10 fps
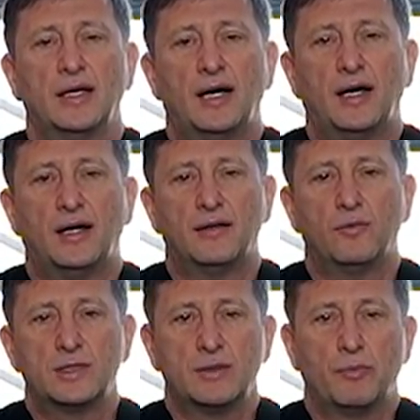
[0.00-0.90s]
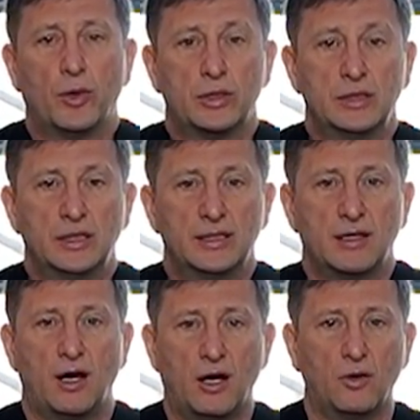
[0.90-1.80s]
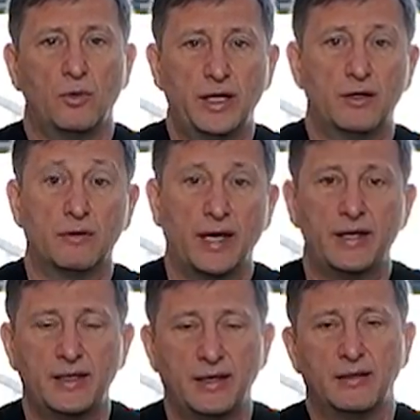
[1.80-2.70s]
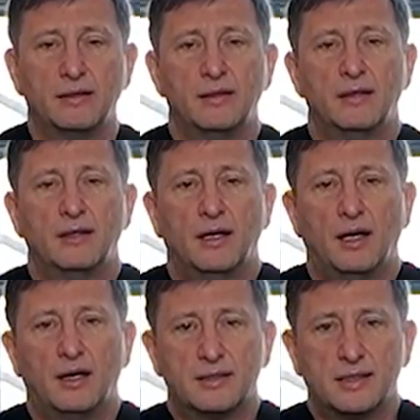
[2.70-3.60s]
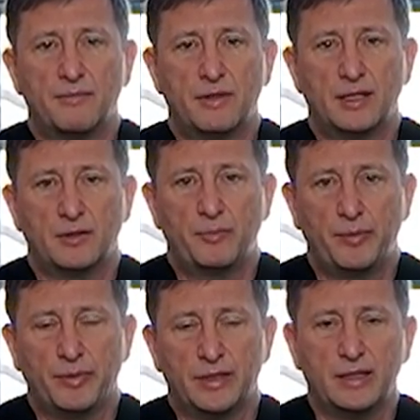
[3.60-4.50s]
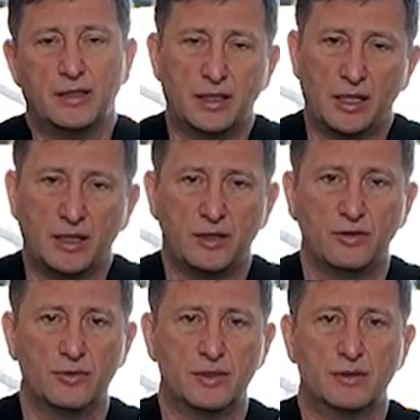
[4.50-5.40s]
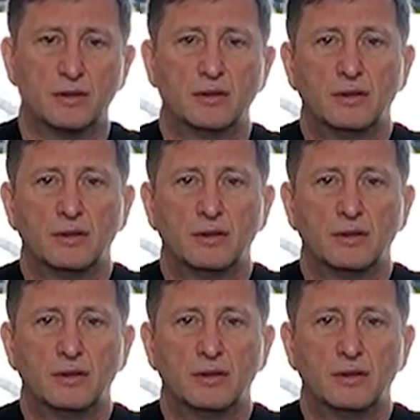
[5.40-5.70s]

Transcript: What's important is, are we creating something that people need that they can use?